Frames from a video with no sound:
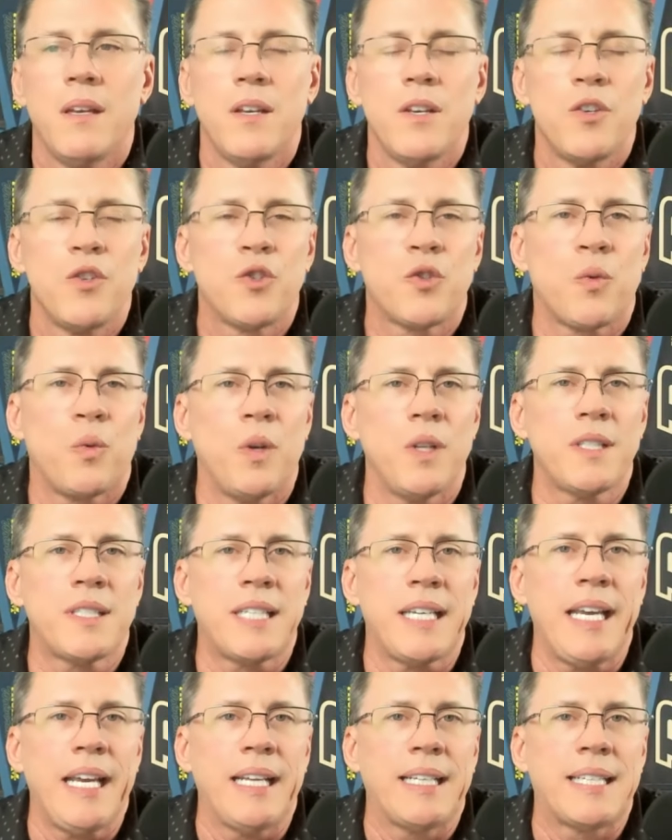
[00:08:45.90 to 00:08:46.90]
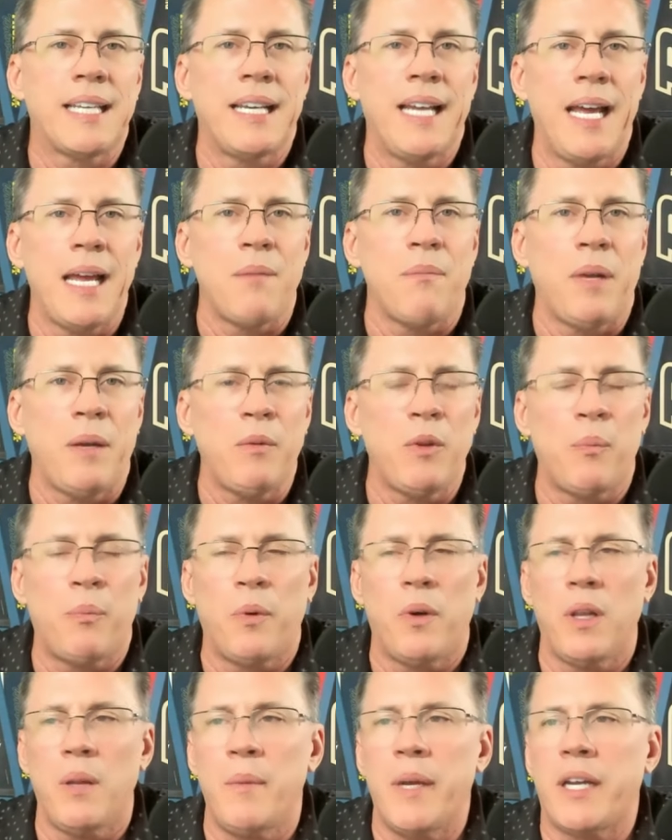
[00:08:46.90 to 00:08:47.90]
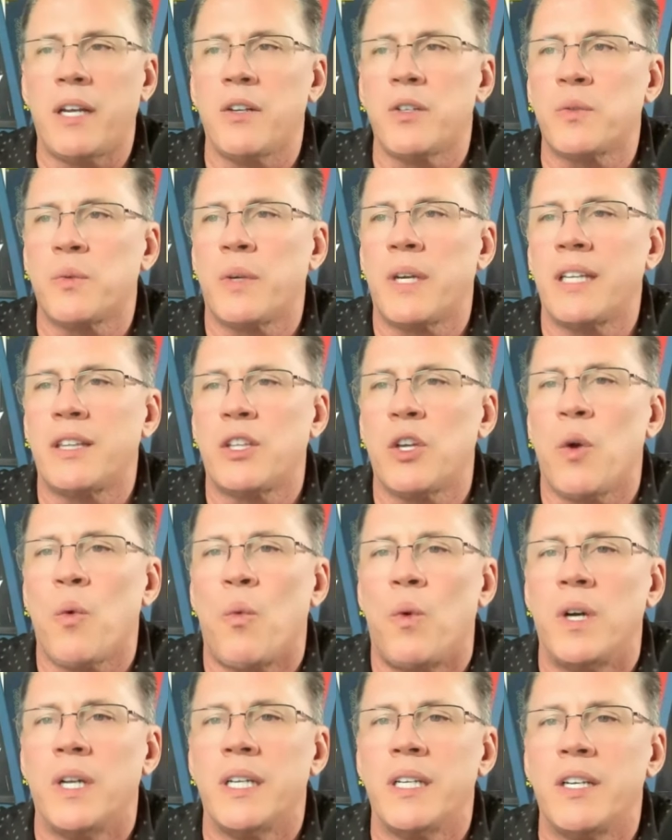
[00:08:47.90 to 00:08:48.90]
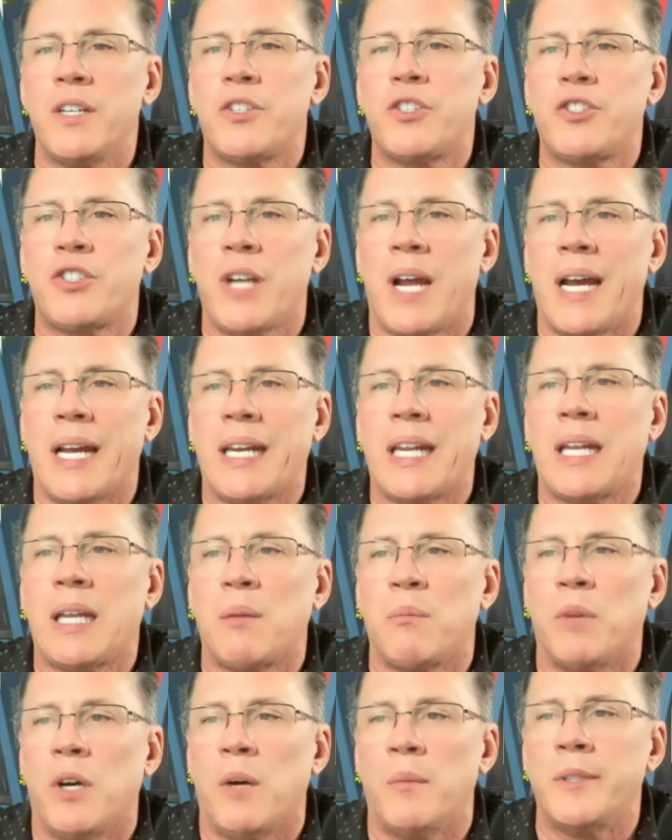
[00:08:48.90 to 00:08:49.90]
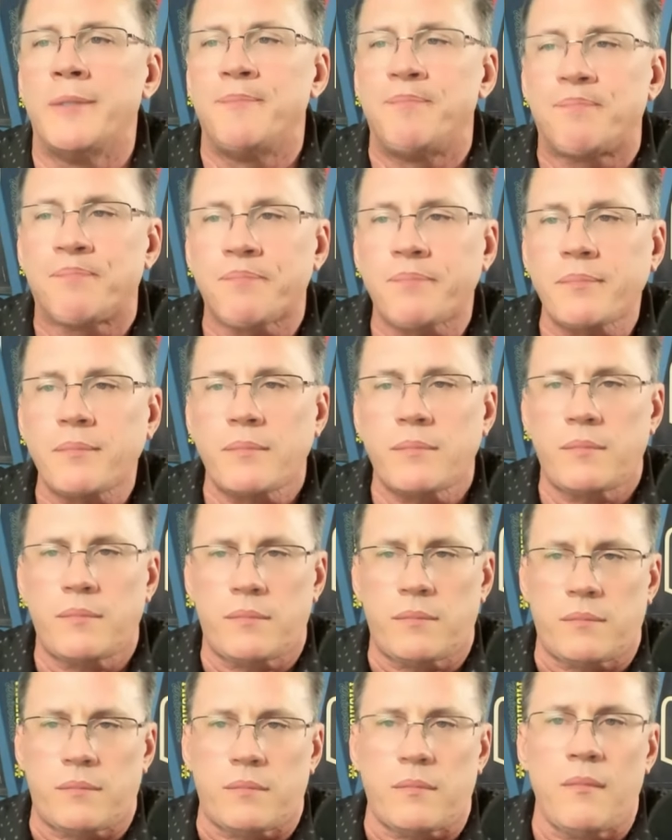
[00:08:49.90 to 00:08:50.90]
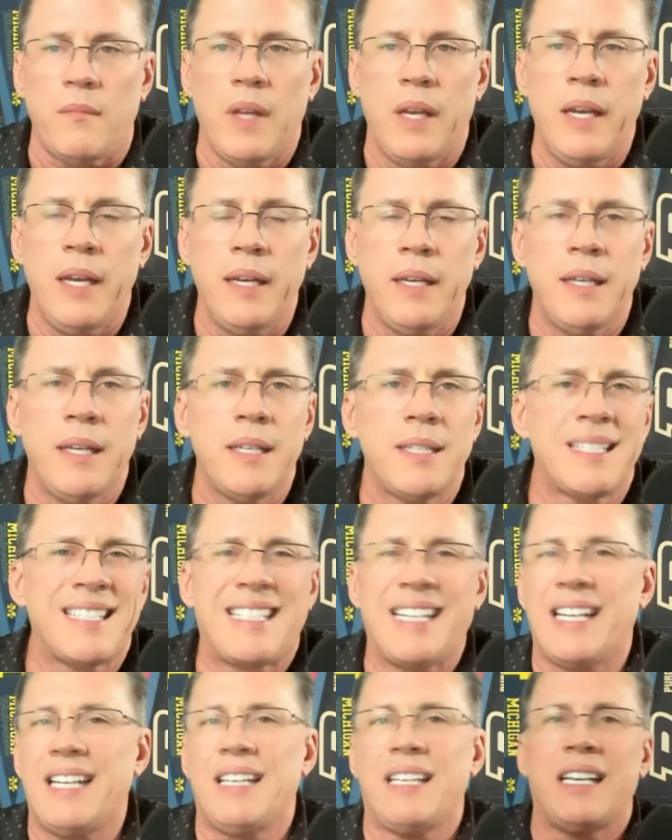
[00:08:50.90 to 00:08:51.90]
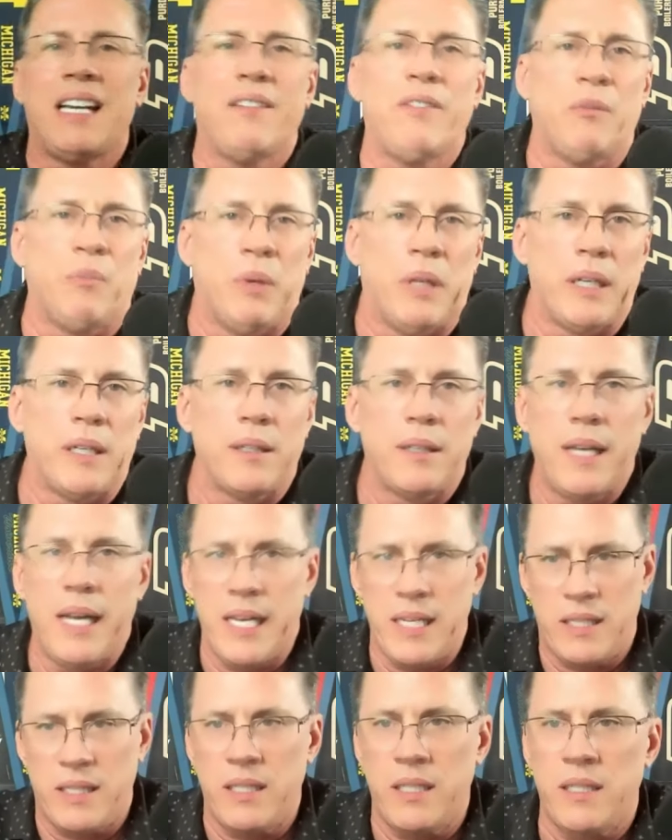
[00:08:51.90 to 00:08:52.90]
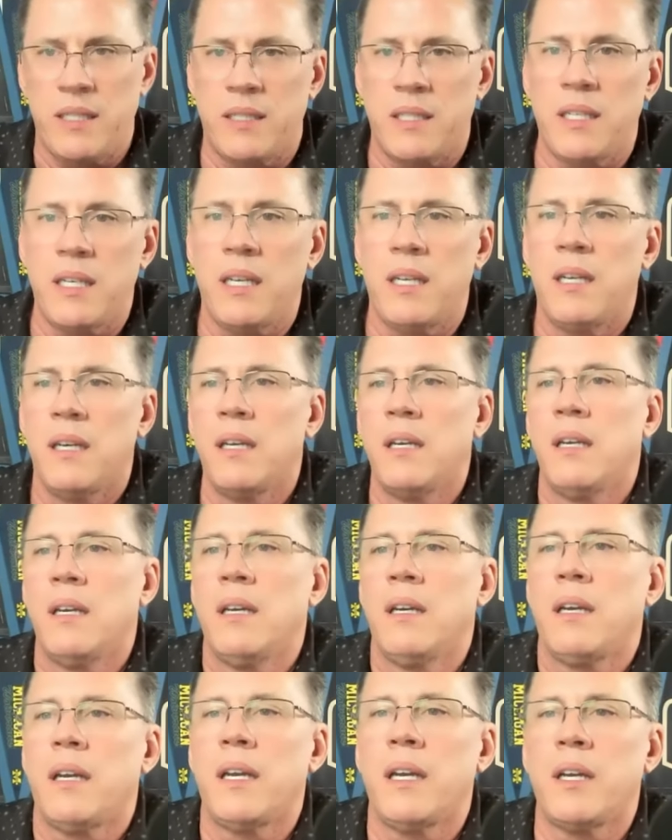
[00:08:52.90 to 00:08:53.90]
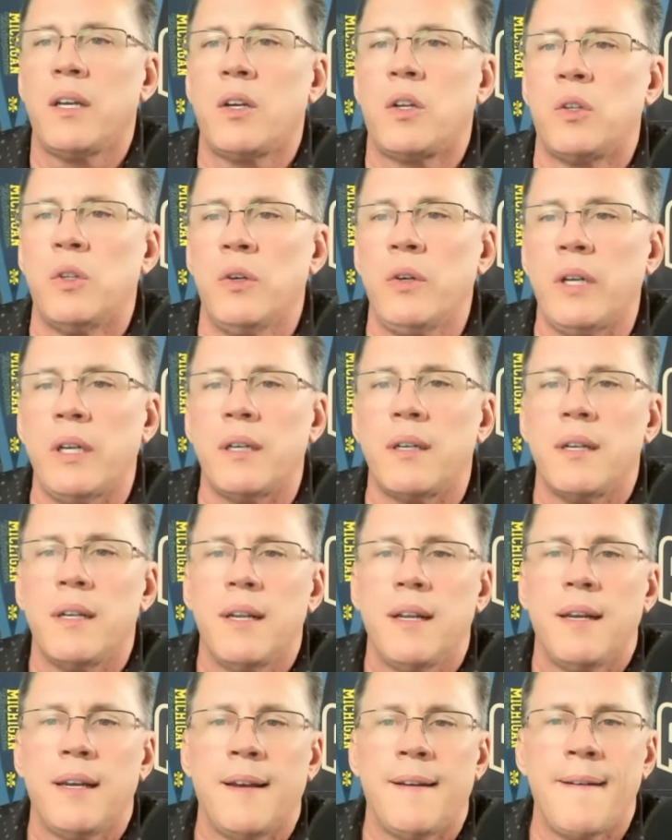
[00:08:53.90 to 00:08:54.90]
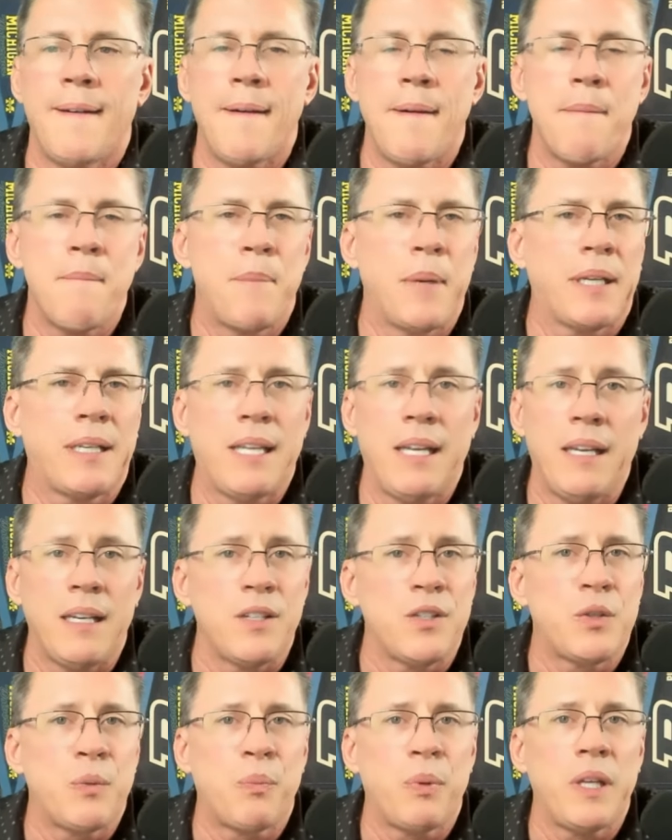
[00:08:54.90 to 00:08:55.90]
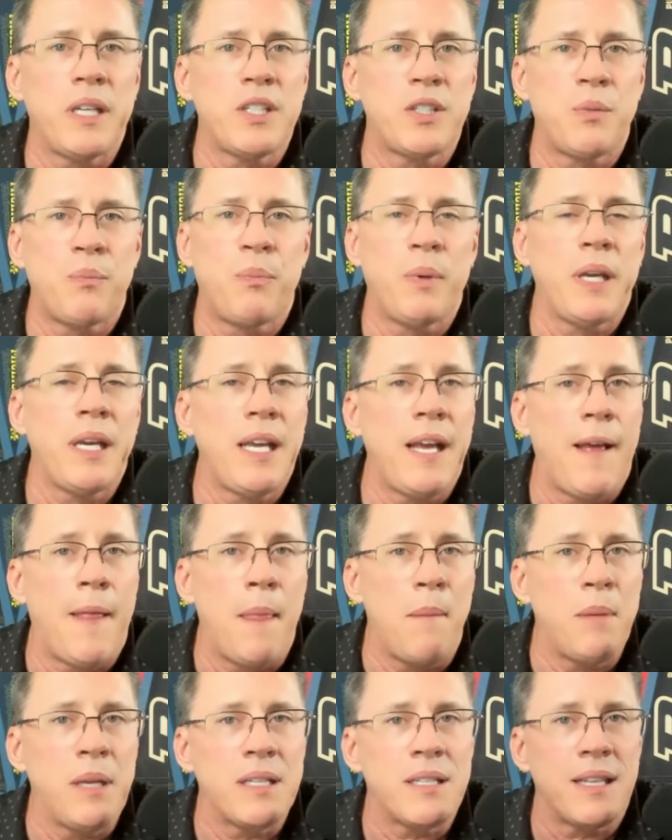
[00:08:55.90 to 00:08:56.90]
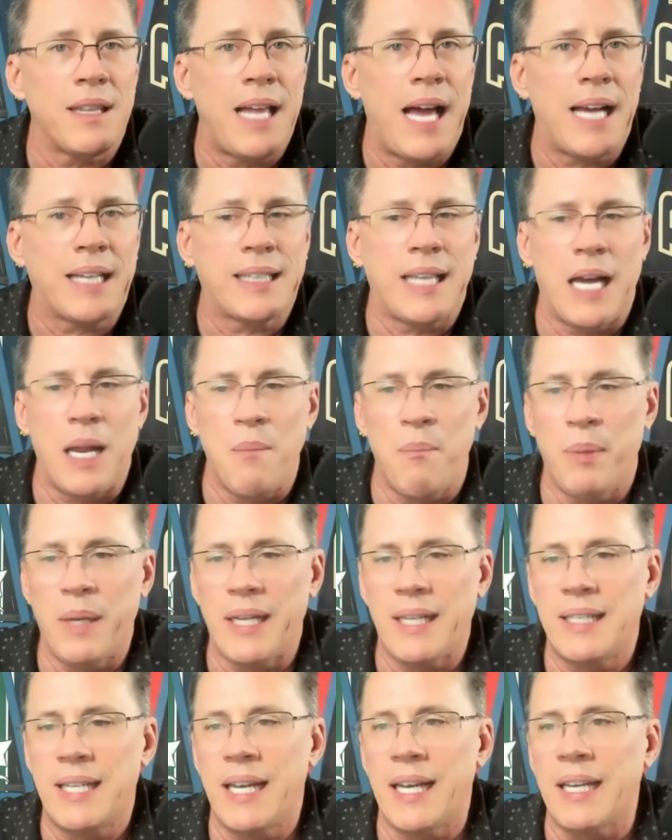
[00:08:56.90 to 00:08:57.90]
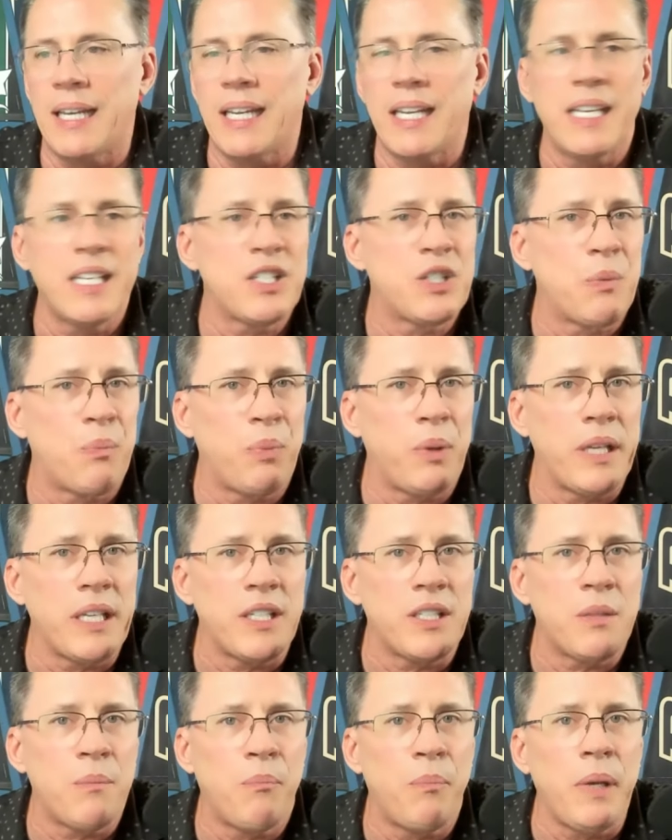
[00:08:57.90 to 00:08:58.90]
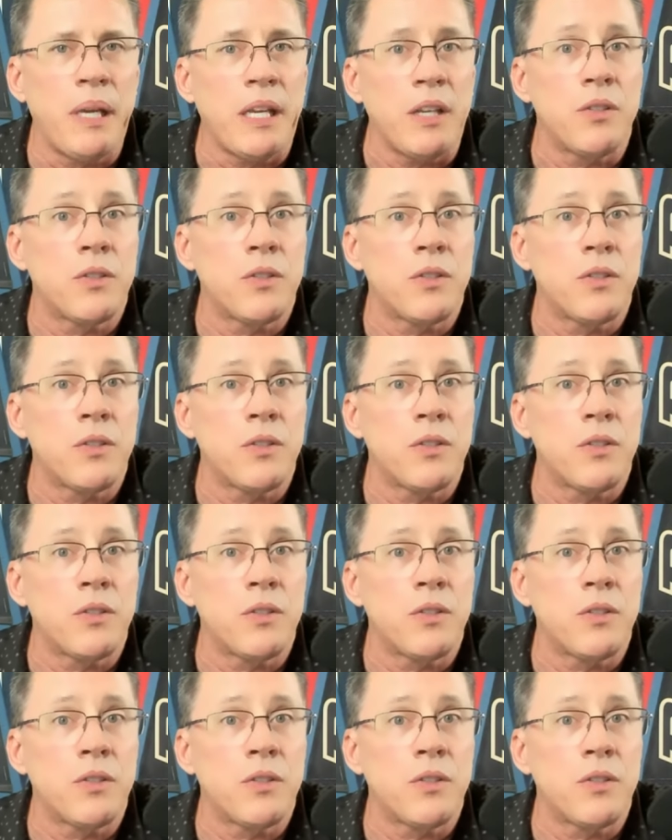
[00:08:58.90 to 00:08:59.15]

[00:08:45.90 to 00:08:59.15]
So we'll see tonight. Maybe the Boilermakers will get their one shining moment and stick it to everybody, SEC included. Big Ten is the place to be, and that means Locked On Big Ten is the place to be.